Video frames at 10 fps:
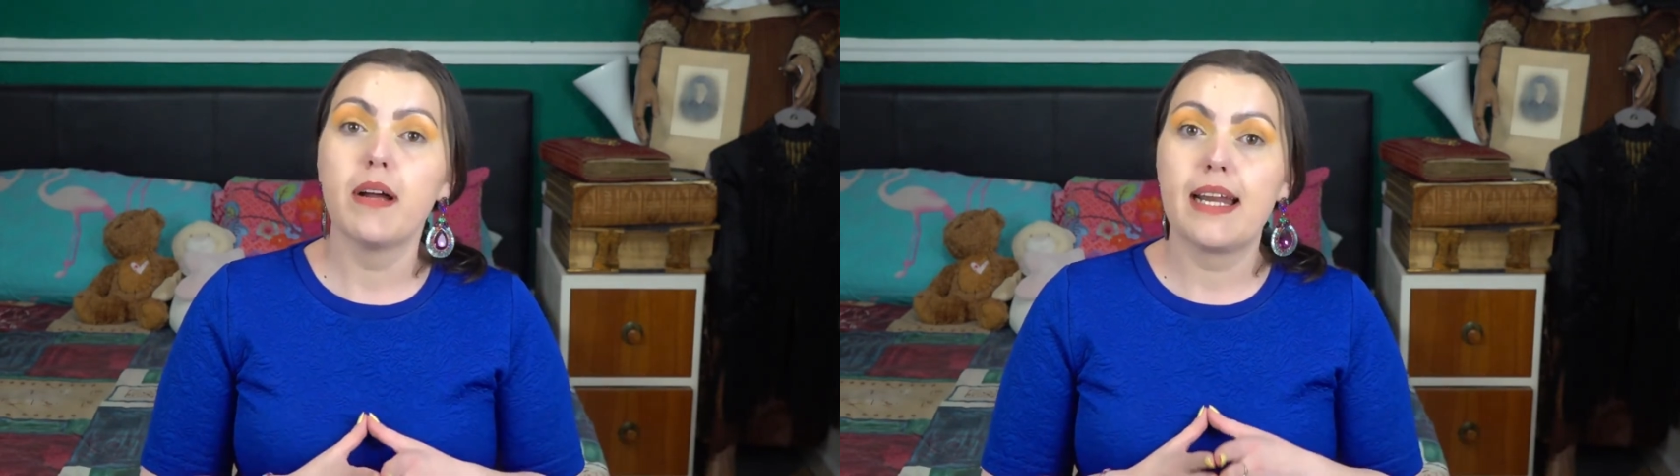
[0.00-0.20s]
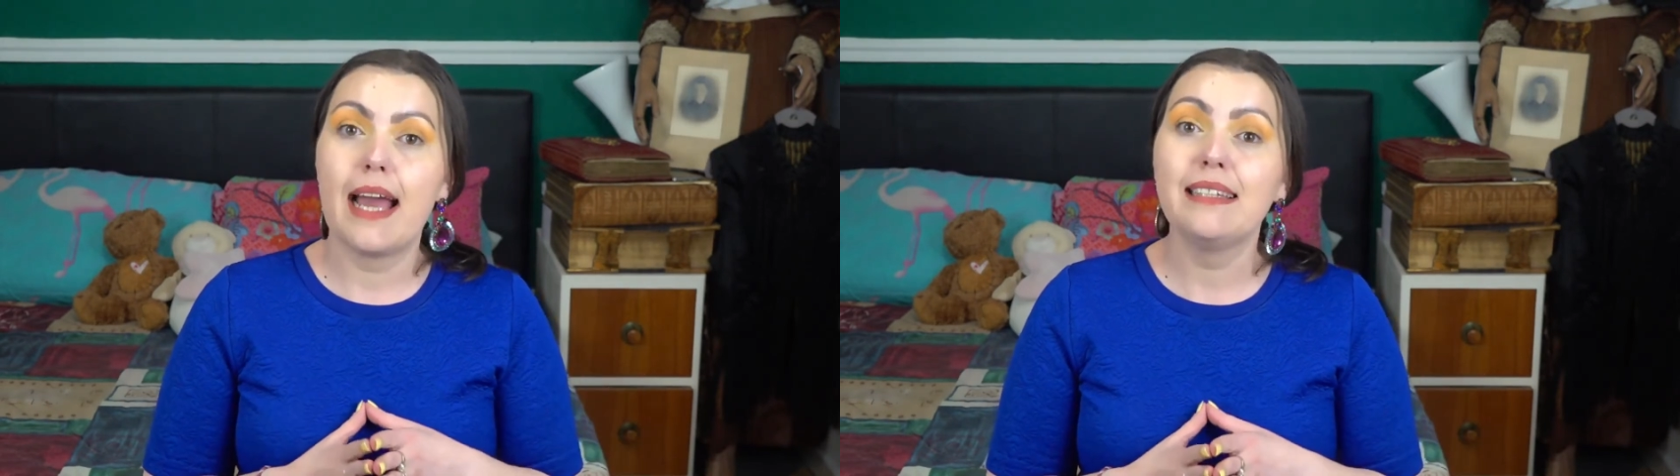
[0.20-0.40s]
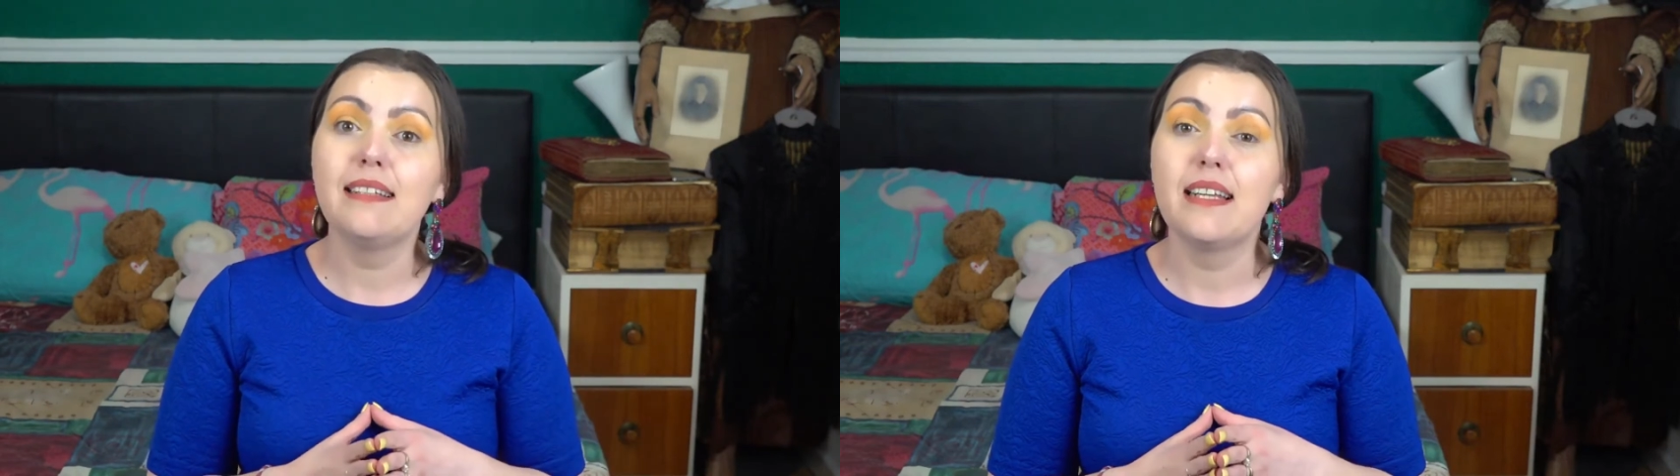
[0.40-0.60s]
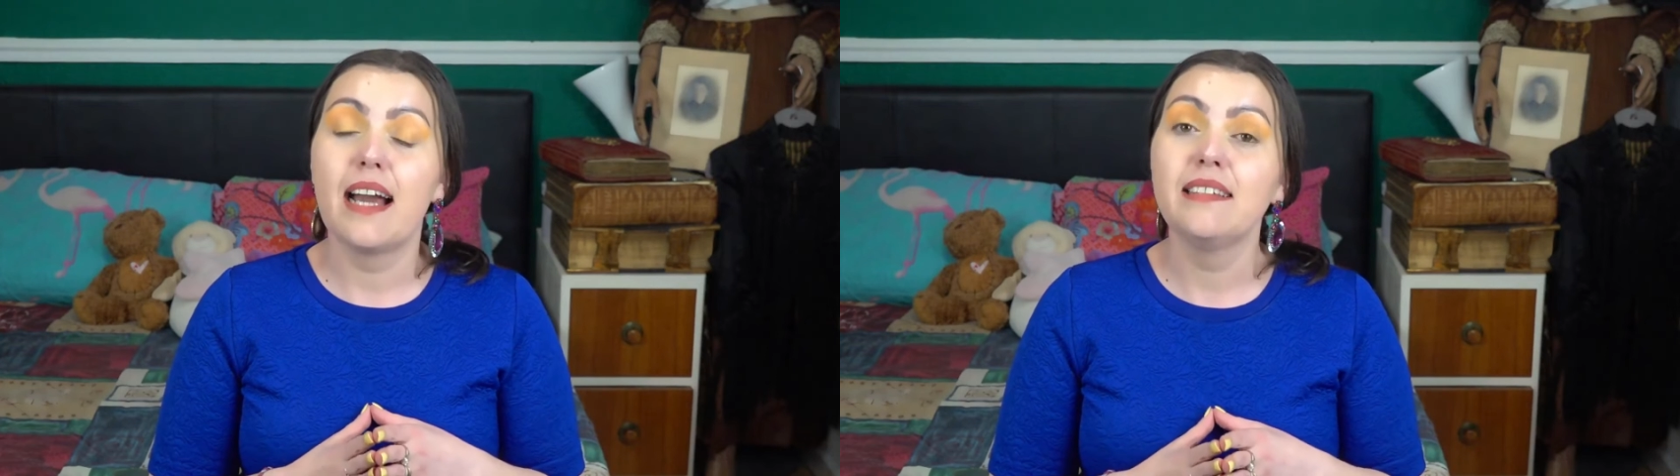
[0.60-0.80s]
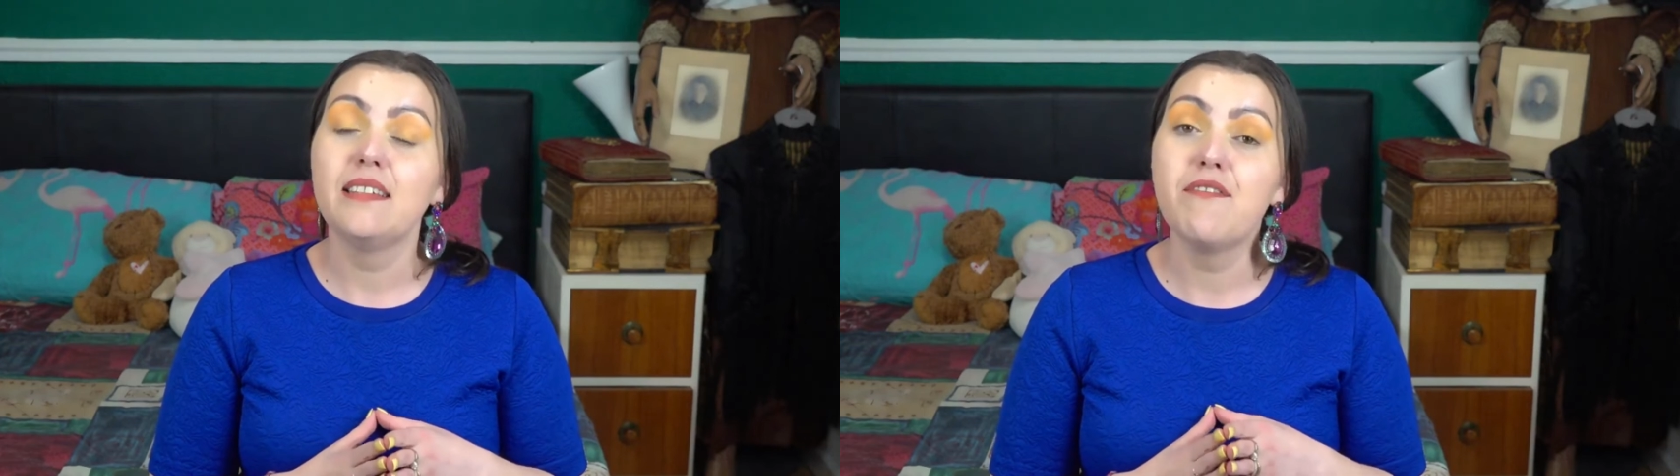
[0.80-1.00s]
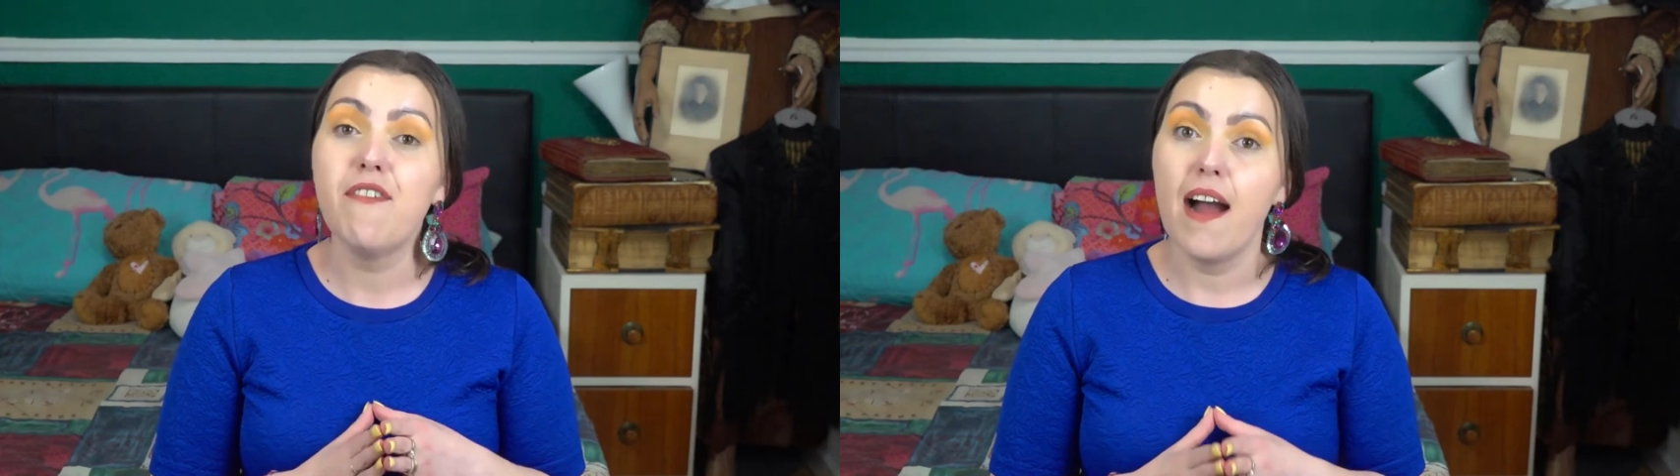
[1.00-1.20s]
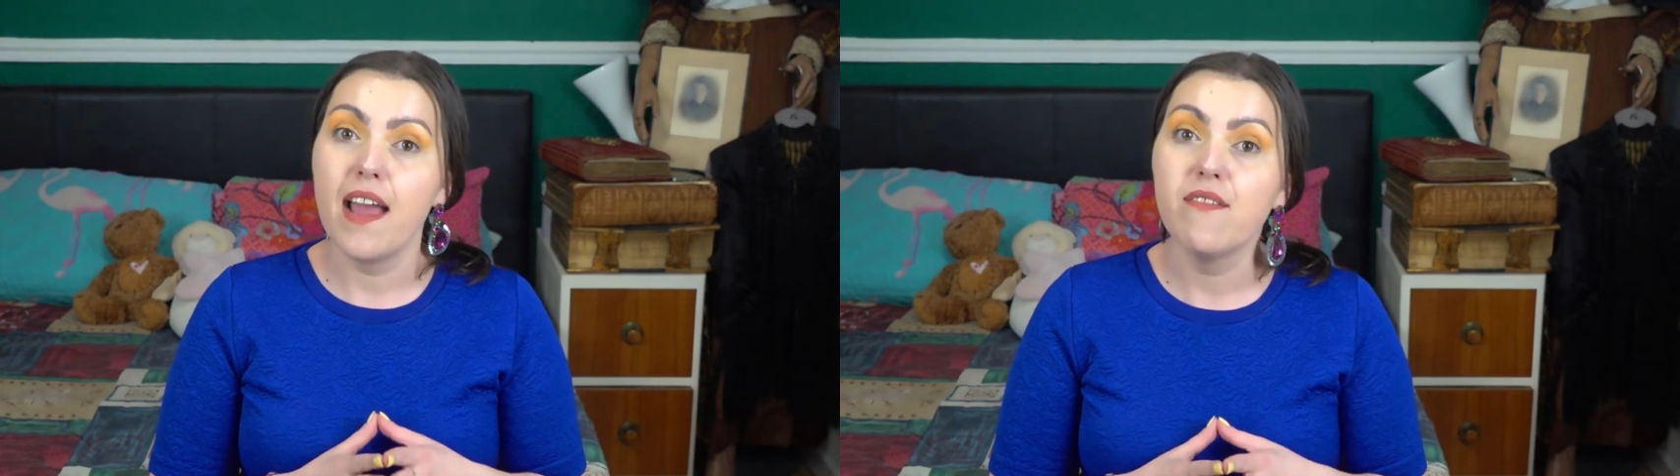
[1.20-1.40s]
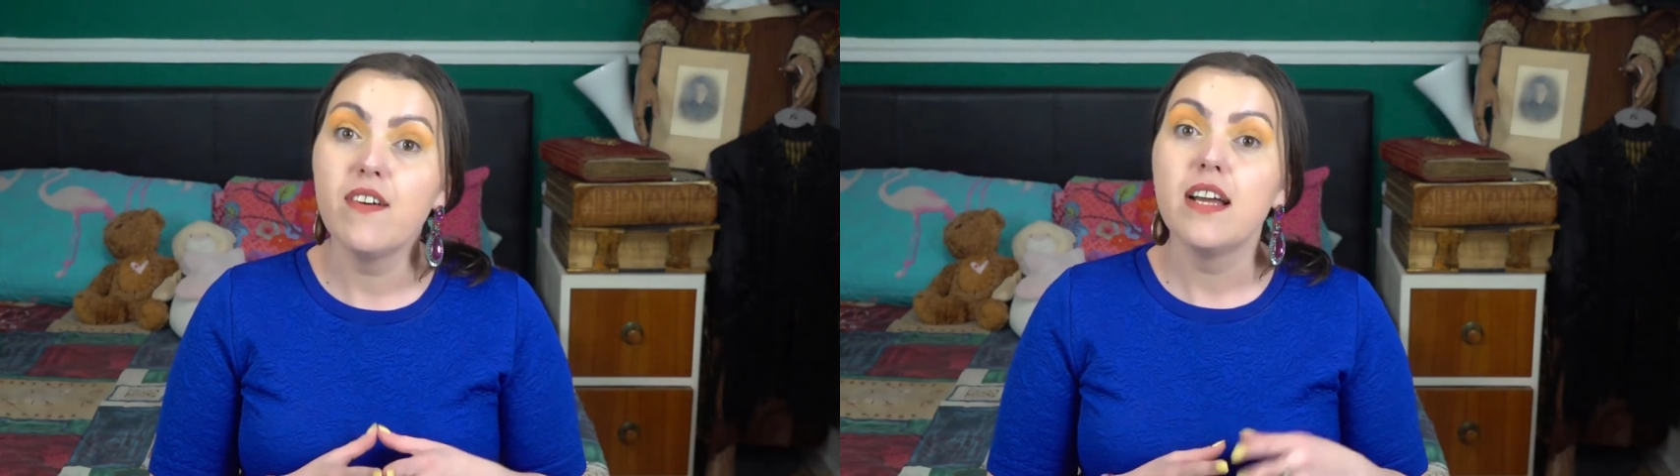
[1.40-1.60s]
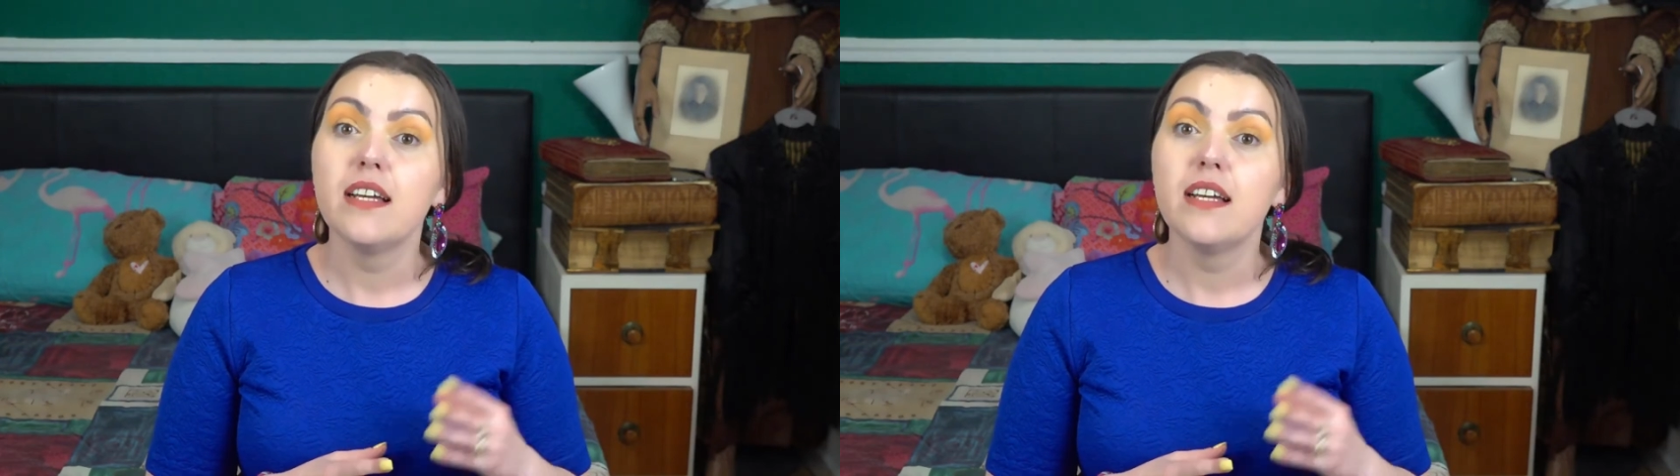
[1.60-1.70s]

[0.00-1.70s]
1995,